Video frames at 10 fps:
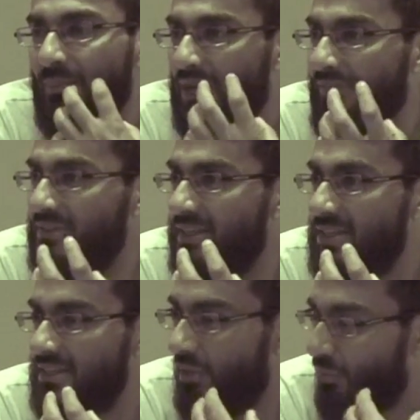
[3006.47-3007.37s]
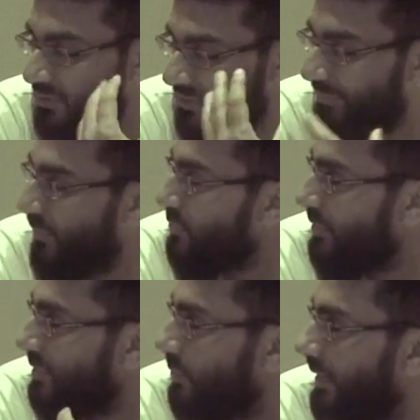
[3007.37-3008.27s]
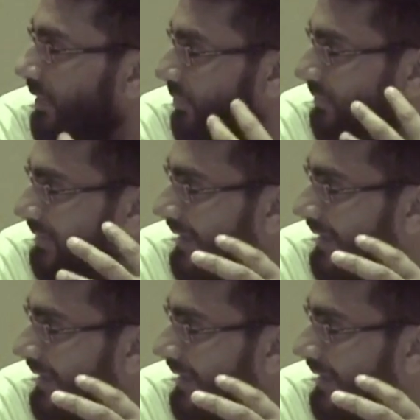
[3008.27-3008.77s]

manifestation, they're also spiritual as well.